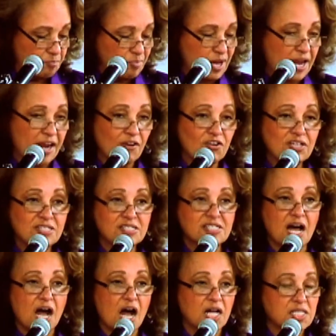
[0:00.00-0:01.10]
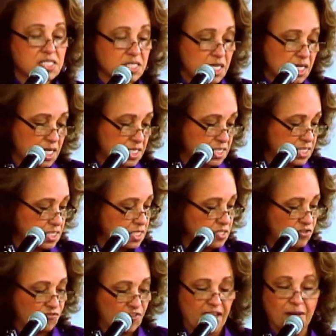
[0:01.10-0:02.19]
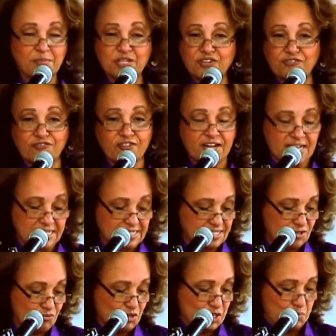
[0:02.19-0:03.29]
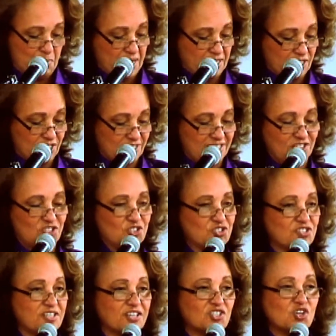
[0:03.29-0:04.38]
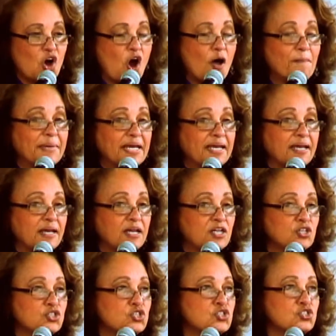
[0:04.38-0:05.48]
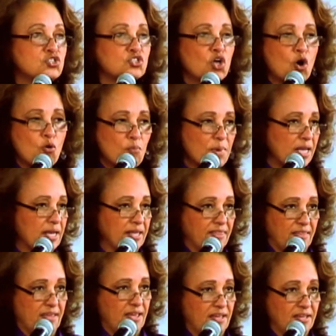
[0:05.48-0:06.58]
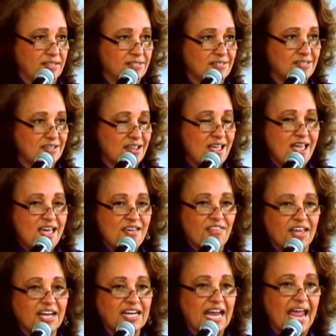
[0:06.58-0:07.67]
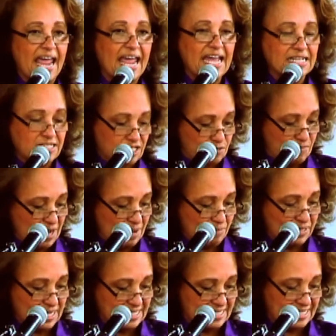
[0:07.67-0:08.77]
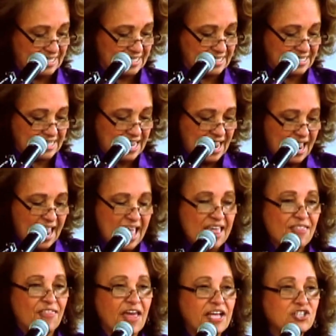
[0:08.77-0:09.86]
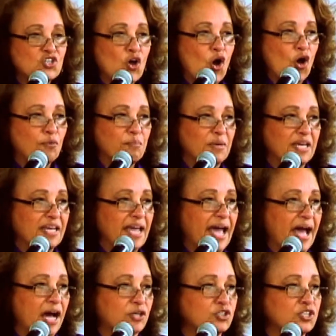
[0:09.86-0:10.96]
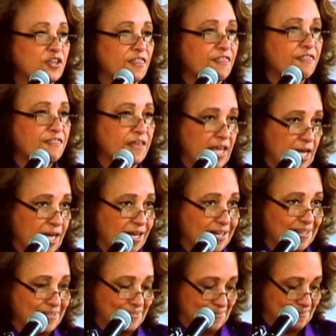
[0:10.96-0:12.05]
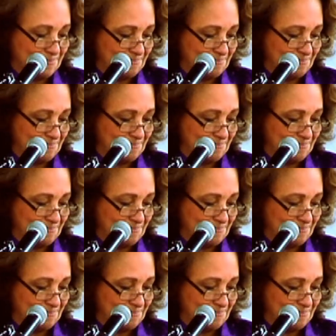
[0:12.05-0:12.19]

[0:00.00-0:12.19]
had parents, aunts, cousins, family, friends, and respected teachers. They taught me so many things that enhanced my blessings. They taught me how to think